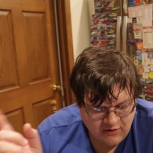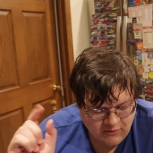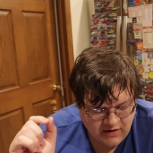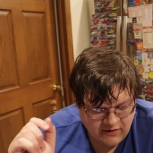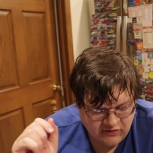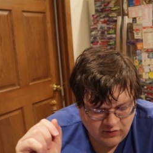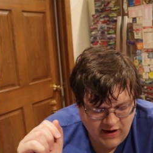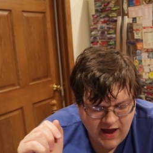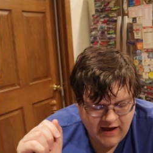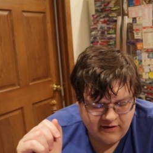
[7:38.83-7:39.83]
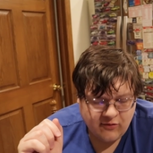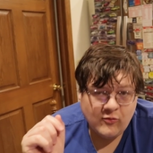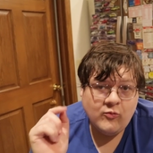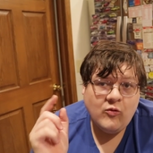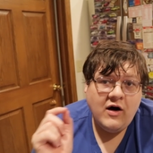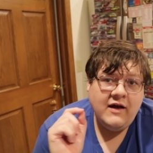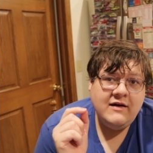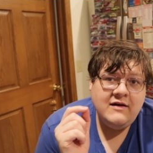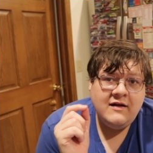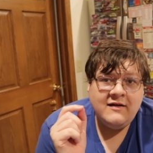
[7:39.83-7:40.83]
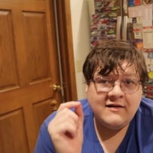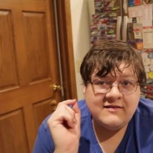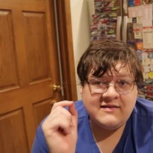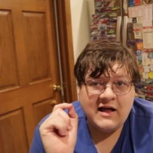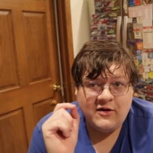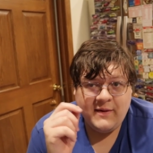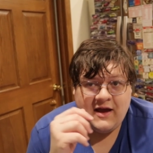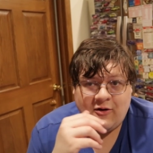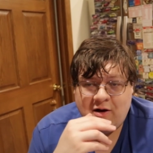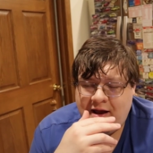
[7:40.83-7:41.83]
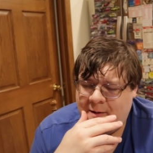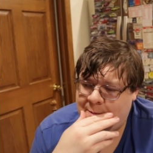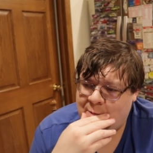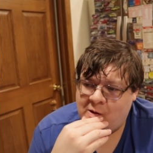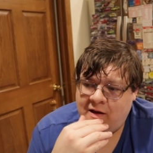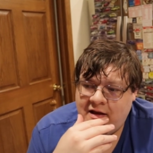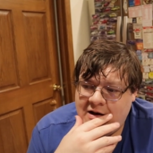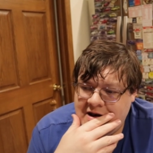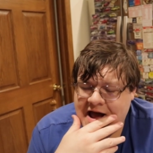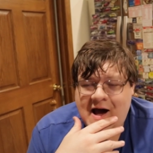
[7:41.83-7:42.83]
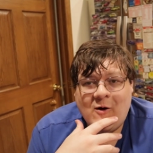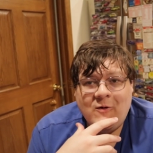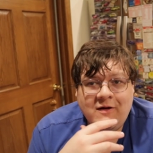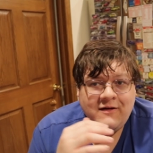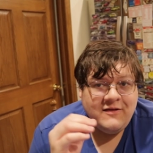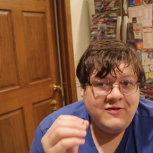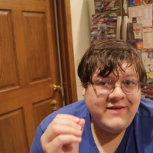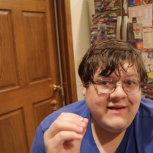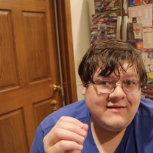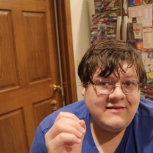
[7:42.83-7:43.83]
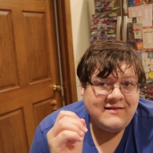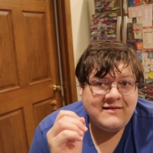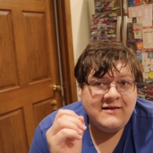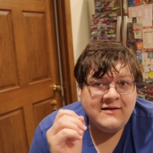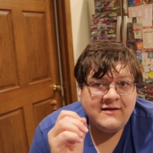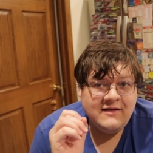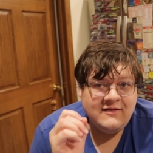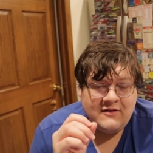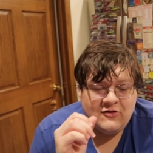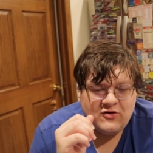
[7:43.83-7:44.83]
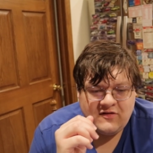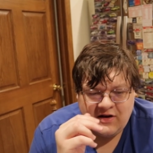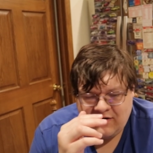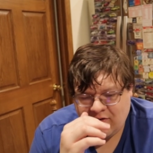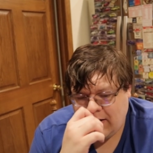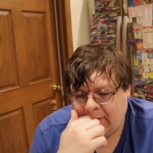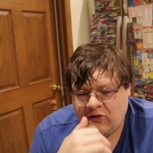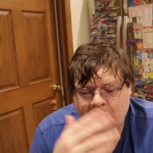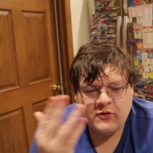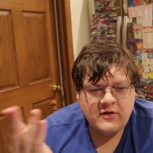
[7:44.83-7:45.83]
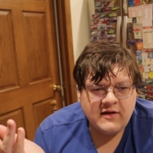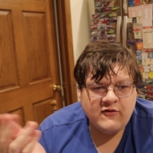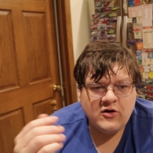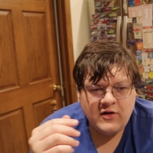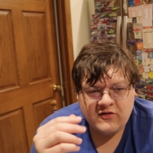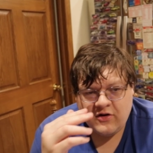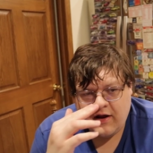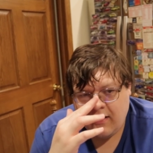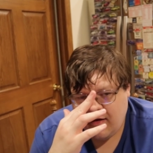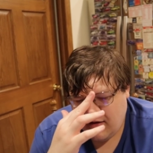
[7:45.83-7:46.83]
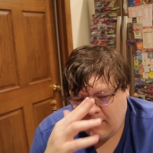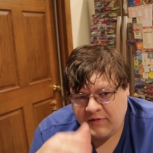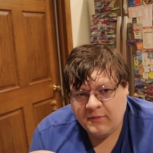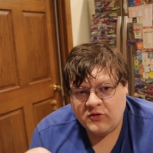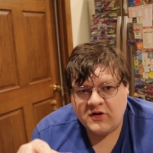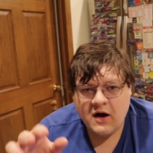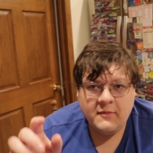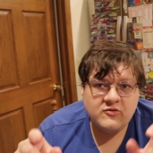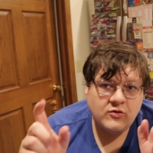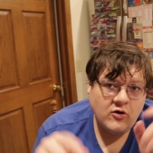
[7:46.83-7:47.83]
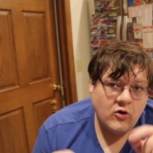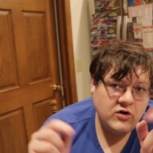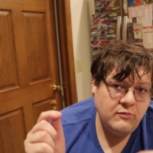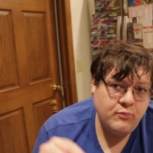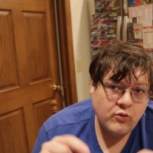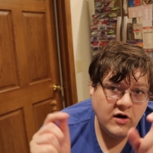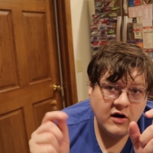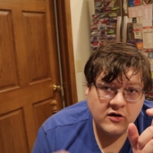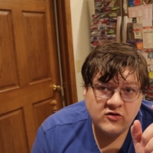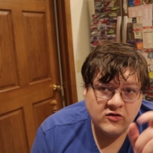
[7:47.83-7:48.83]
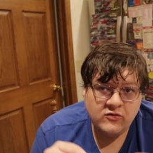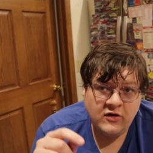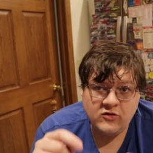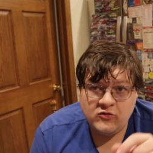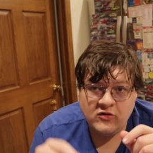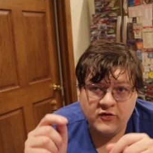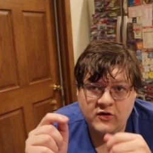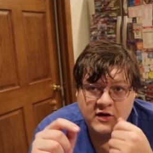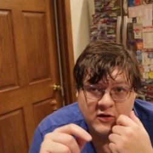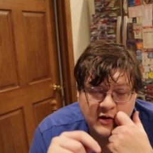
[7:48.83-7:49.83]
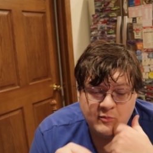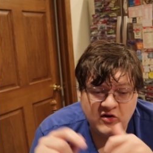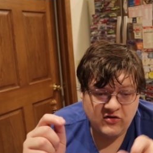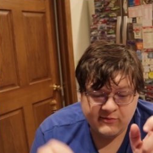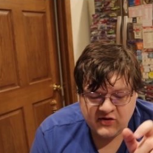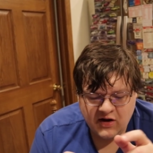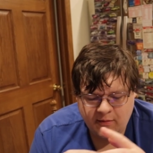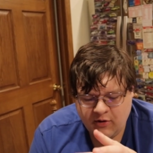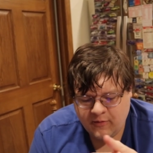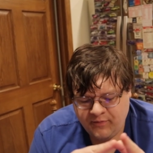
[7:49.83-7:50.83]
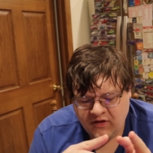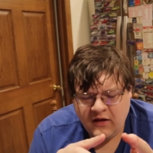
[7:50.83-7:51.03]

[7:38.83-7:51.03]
We also had one Salamangreat. Now, this is interesting. So I just uploaded that video yesterday. People in the comments were like, oh, he bricked. Like, there's nothing, he, he messed up the combo.